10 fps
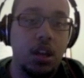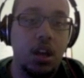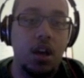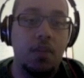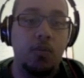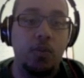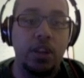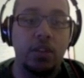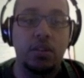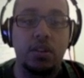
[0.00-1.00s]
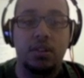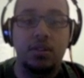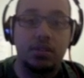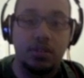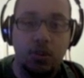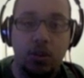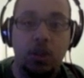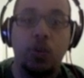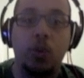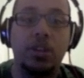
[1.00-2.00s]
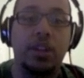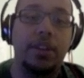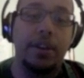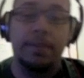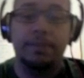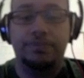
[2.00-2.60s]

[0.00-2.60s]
um, we can slowly rotate there.